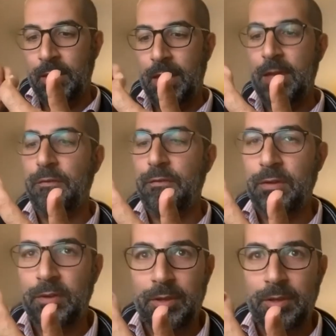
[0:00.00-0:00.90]
If
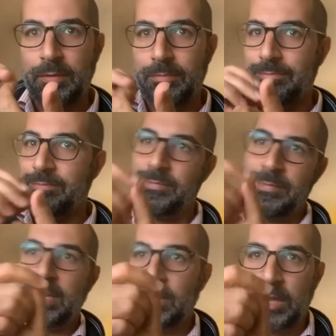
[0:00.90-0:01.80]

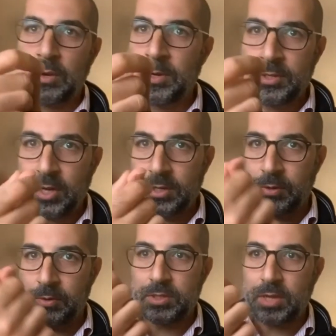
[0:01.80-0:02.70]
they don't want to start their
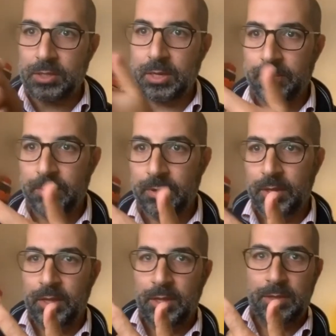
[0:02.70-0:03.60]
own startup,
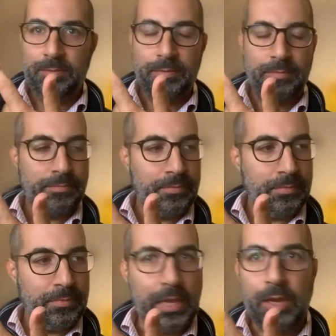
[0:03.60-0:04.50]

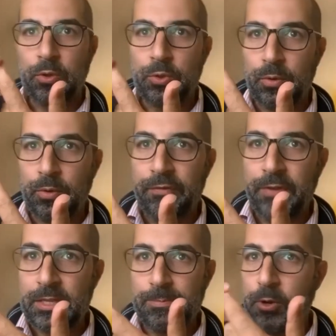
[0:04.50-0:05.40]
they'll go to
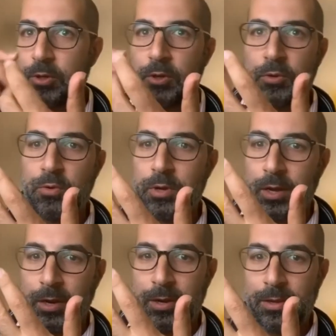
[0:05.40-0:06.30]
Facebook,
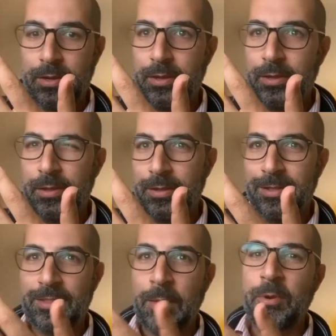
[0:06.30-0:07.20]
Google.
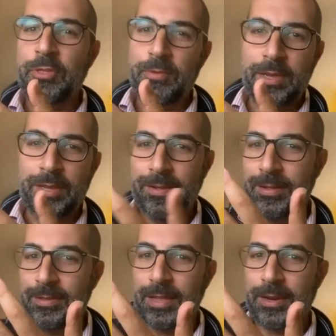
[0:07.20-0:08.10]
Number three,
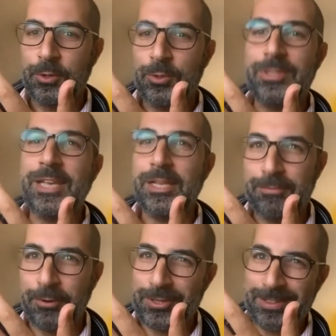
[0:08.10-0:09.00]
they'll go to
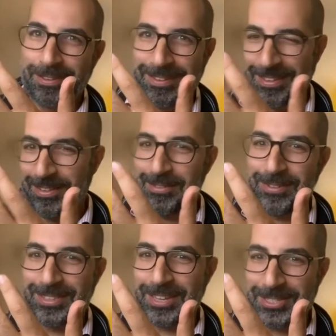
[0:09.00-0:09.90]
Salesforce.
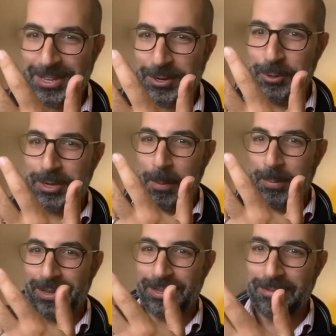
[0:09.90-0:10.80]
Fantastic, cool
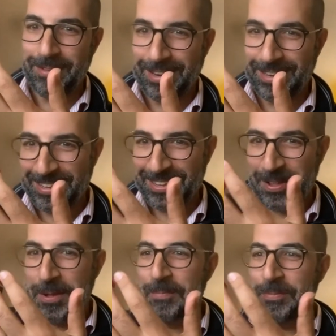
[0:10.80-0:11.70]
company in the Valley.
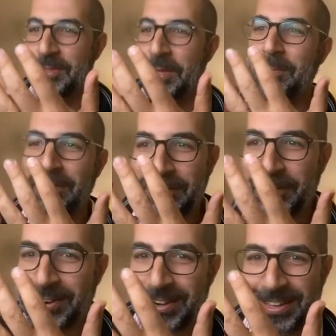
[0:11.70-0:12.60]
Number
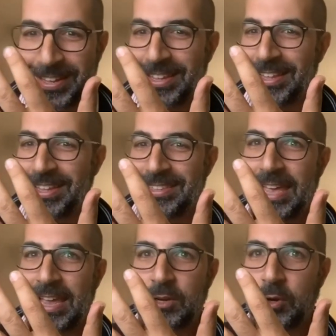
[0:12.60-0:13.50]
four,
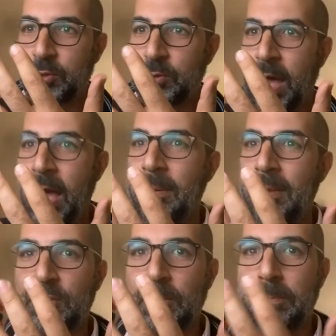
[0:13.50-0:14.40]
they'll go to
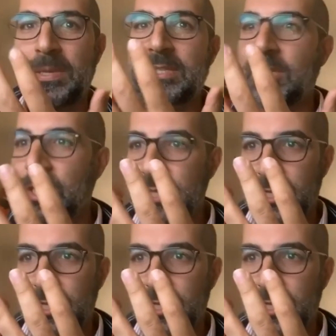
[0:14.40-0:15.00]
BCG,